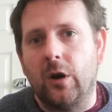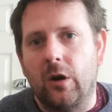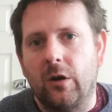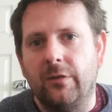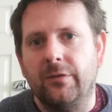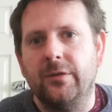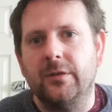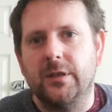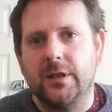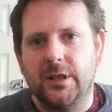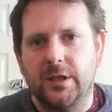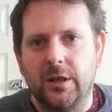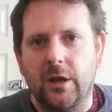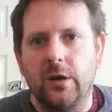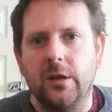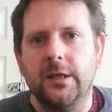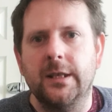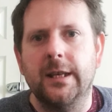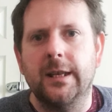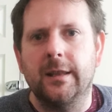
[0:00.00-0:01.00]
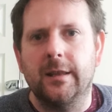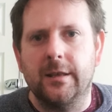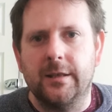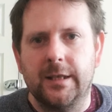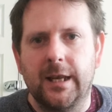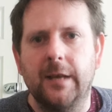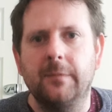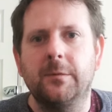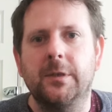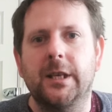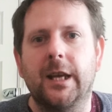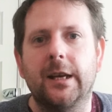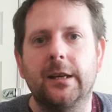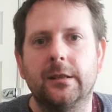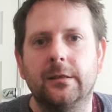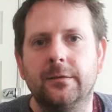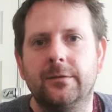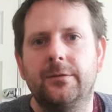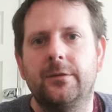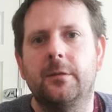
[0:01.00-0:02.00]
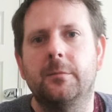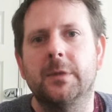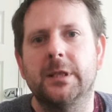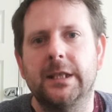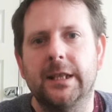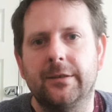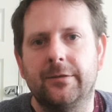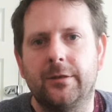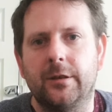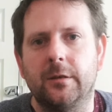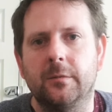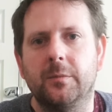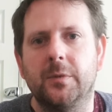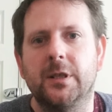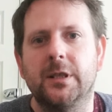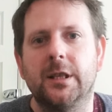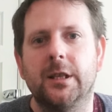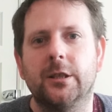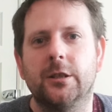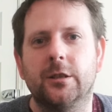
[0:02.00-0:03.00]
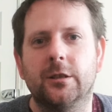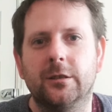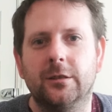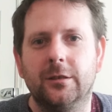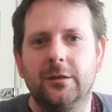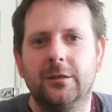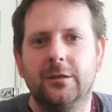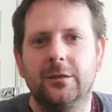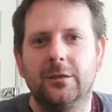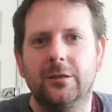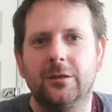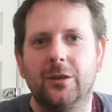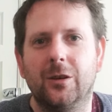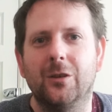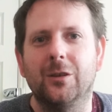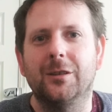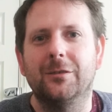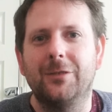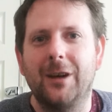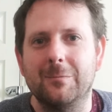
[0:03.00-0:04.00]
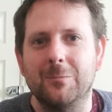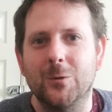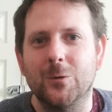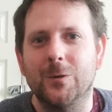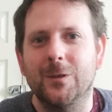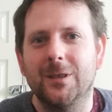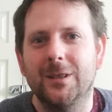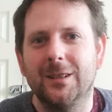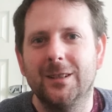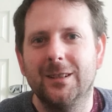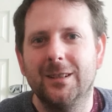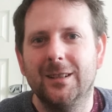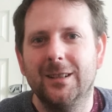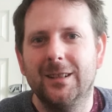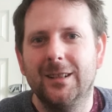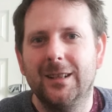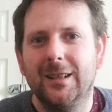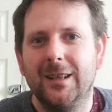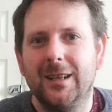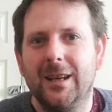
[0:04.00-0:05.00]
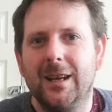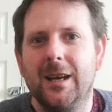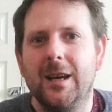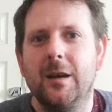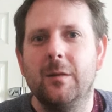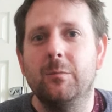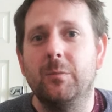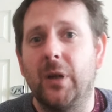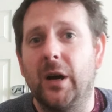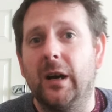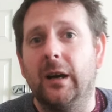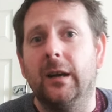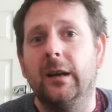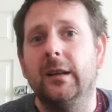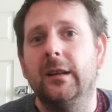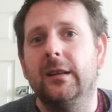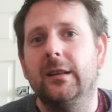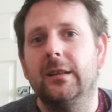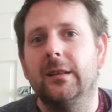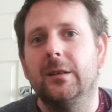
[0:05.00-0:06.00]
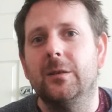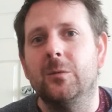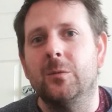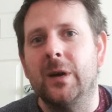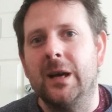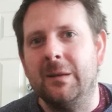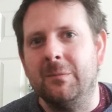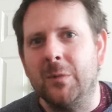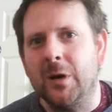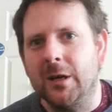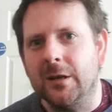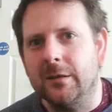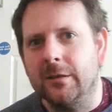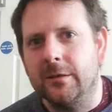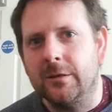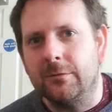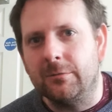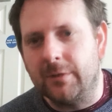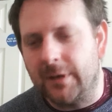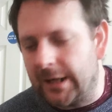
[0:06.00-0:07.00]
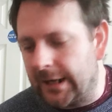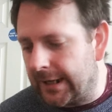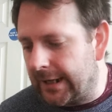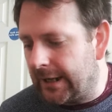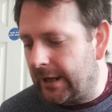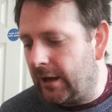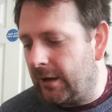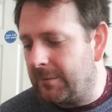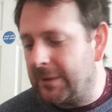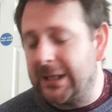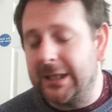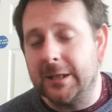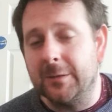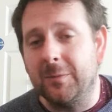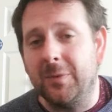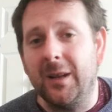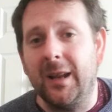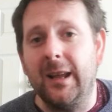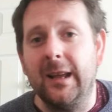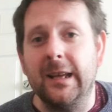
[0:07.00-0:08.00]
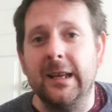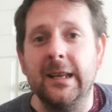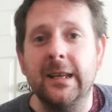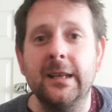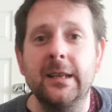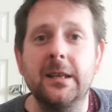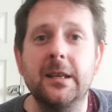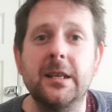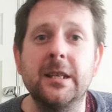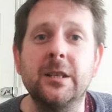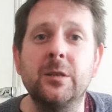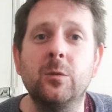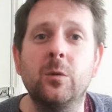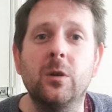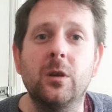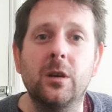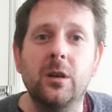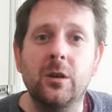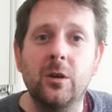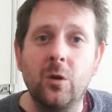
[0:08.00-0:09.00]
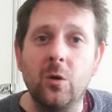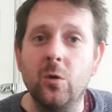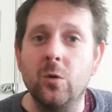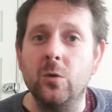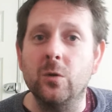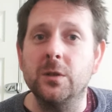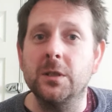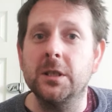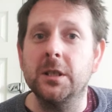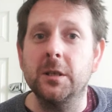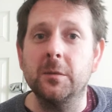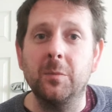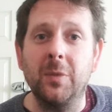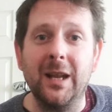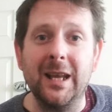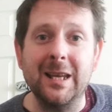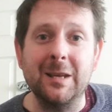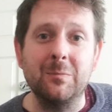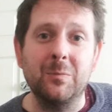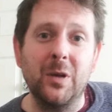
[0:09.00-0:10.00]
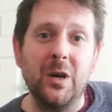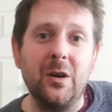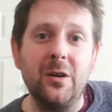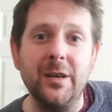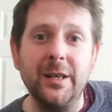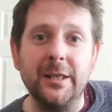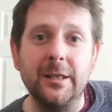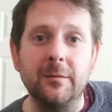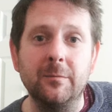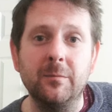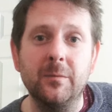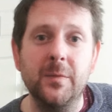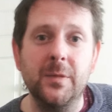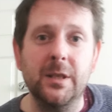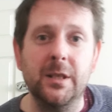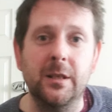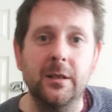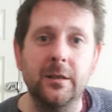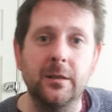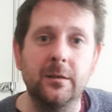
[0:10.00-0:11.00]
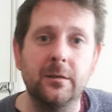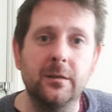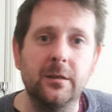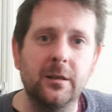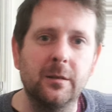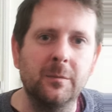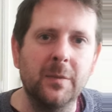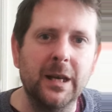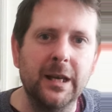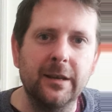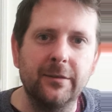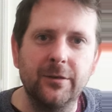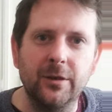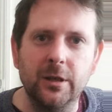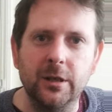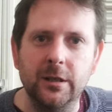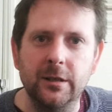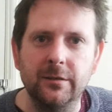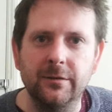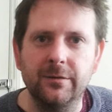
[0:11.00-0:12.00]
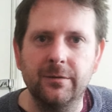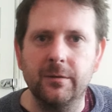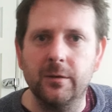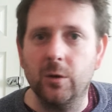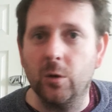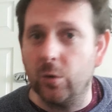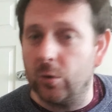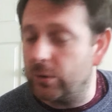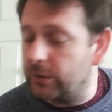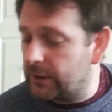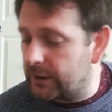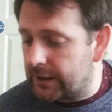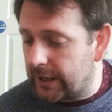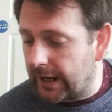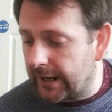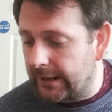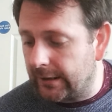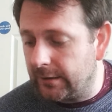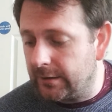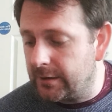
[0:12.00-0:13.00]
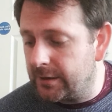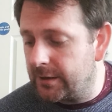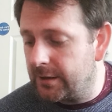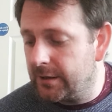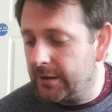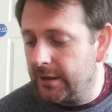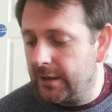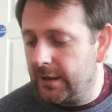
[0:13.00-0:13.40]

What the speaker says: off starting the same scale from a different position on the fretboard. But where modes really come into play is what chords you play behind them. So you may have heard of chord scales.